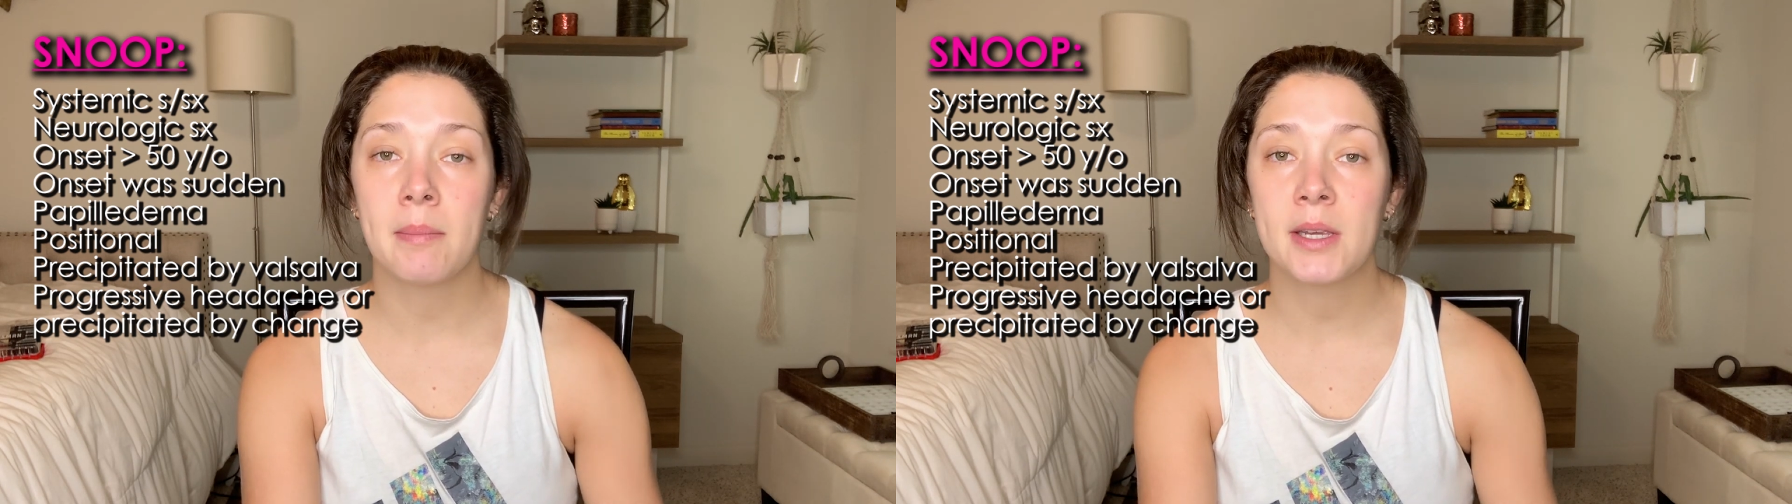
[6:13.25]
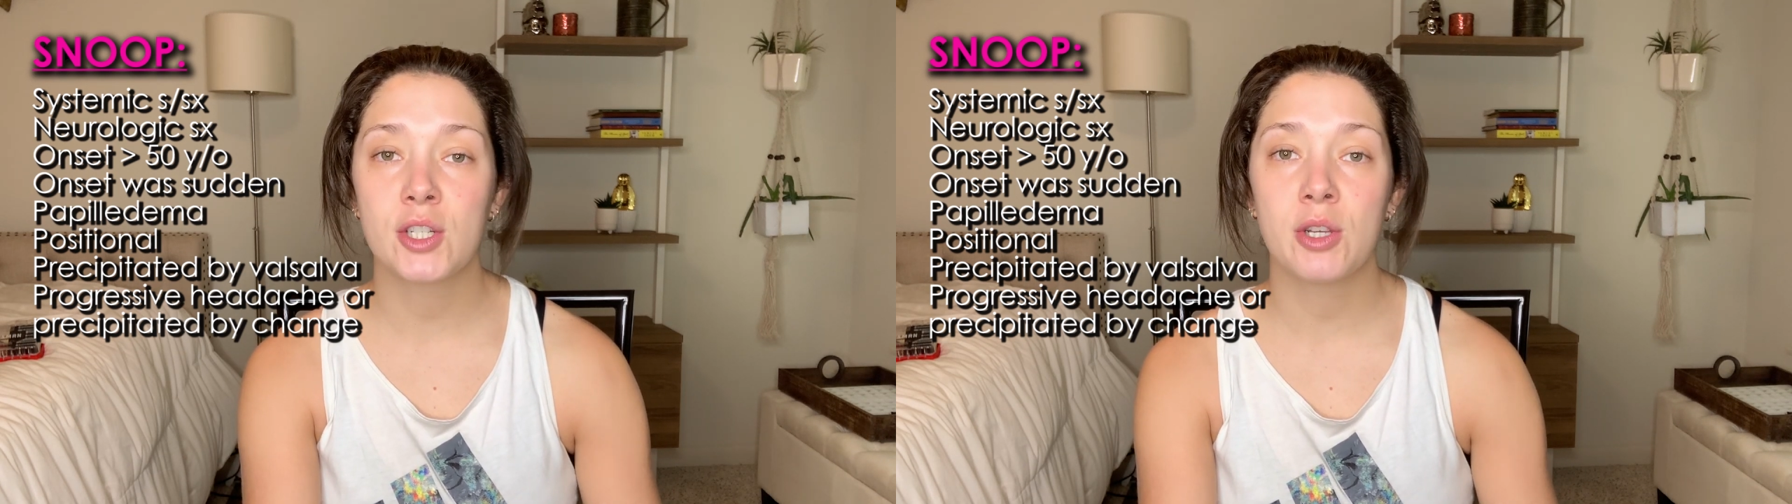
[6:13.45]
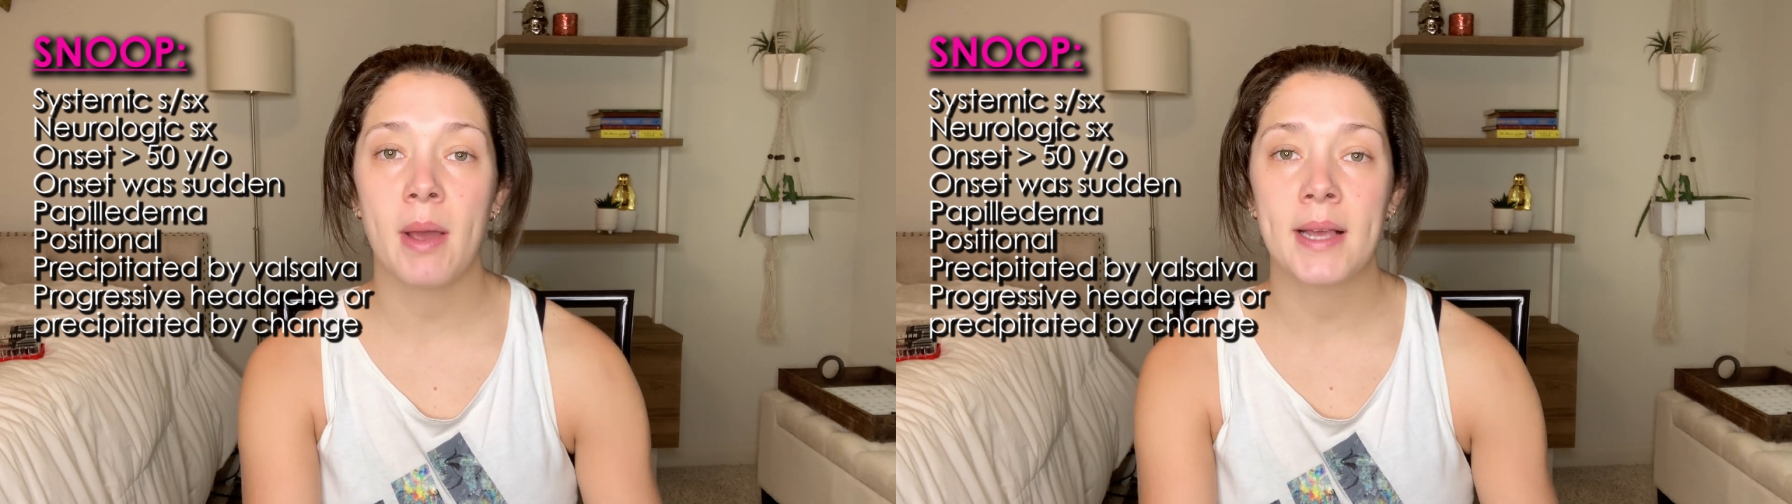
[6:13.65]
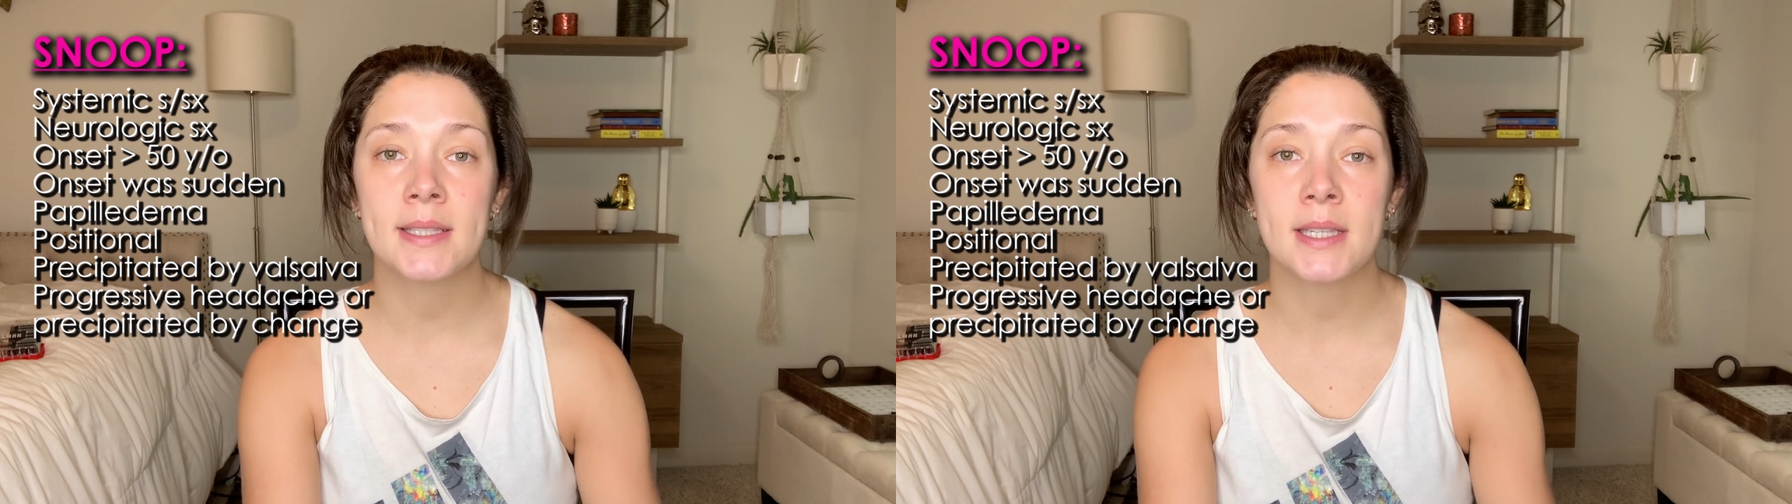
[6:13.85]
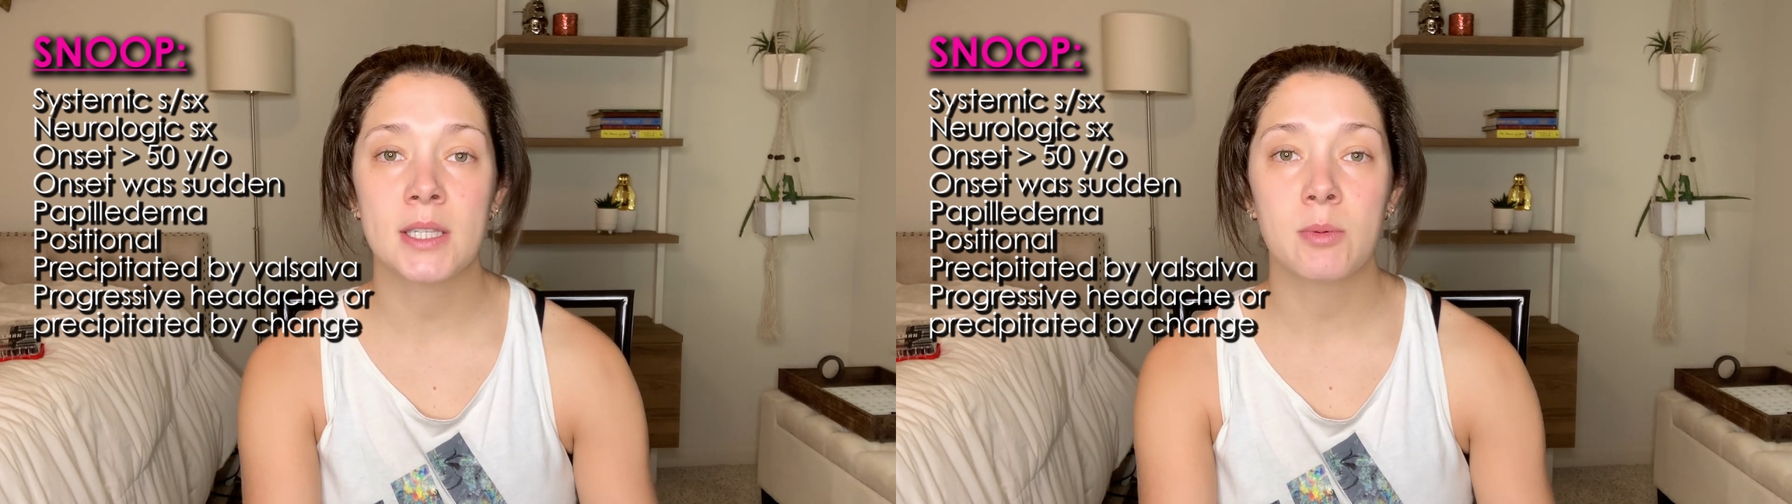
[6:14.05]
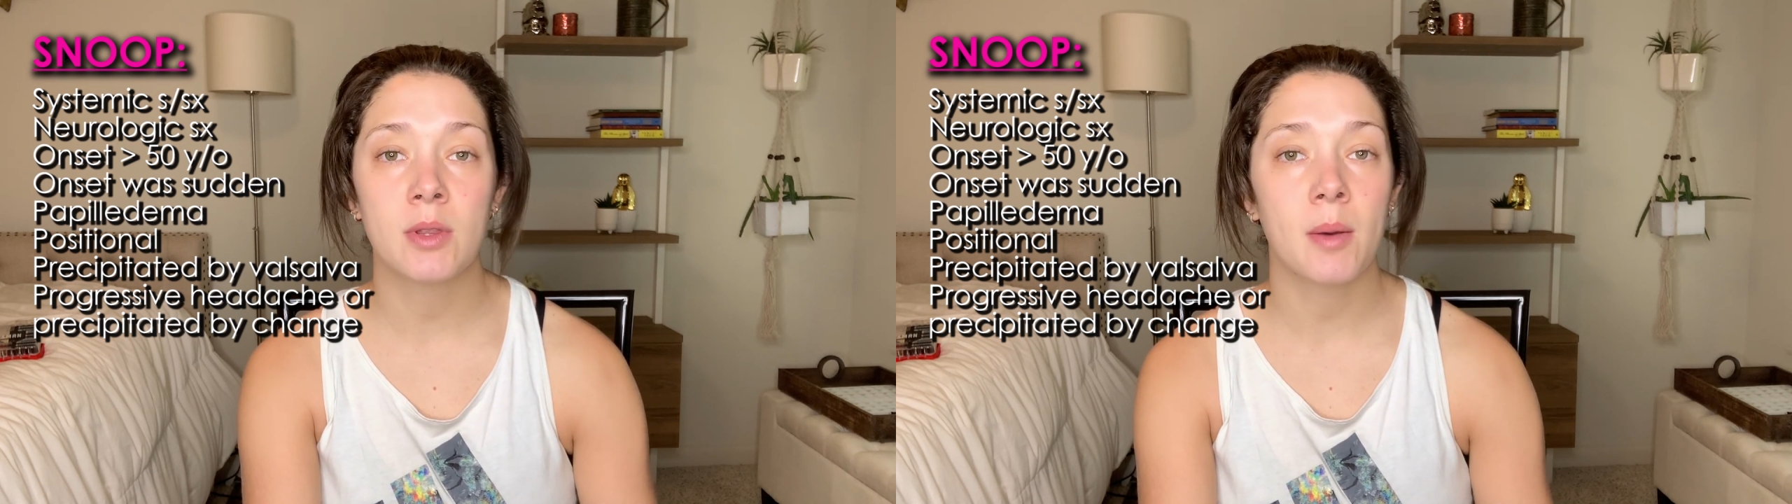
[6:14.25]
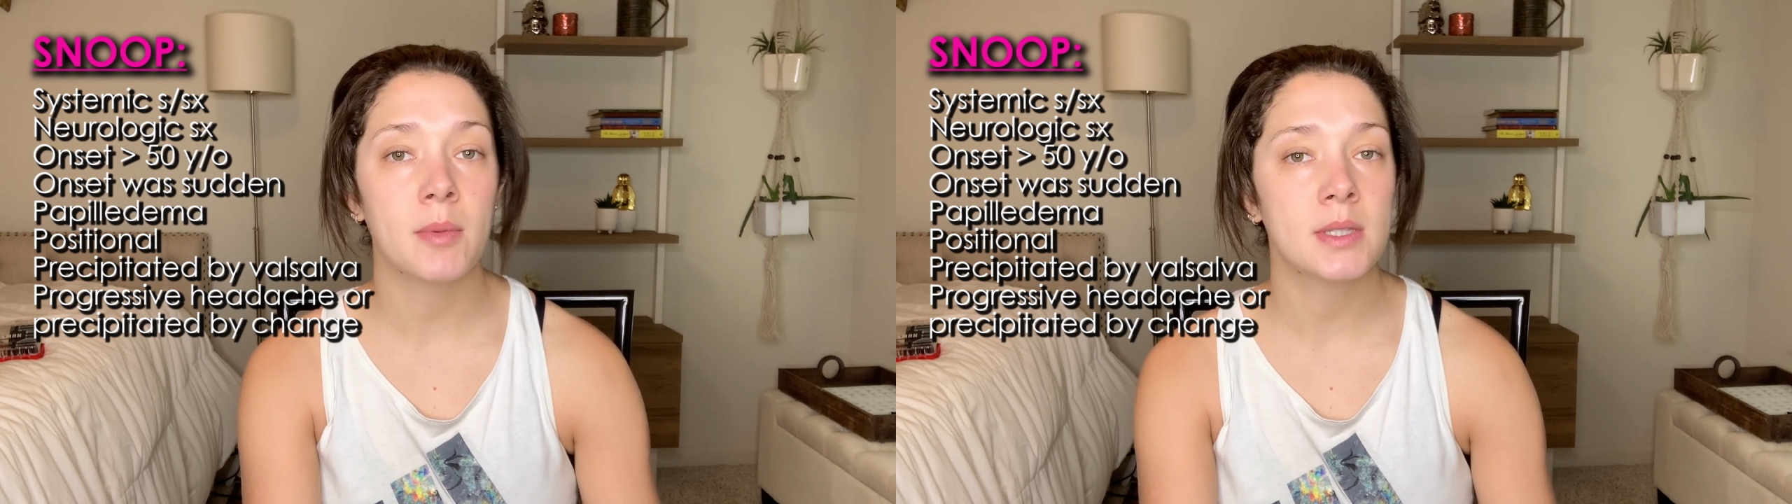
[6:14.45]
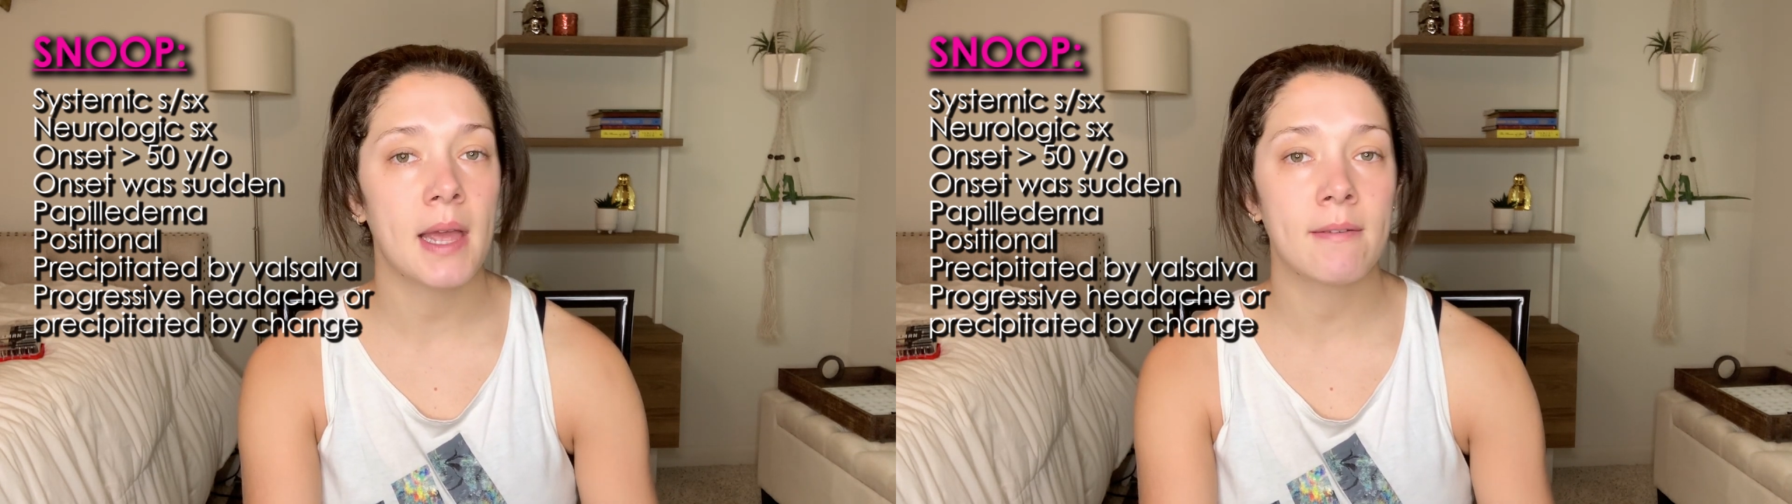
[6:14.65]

And make sure you ask this with almost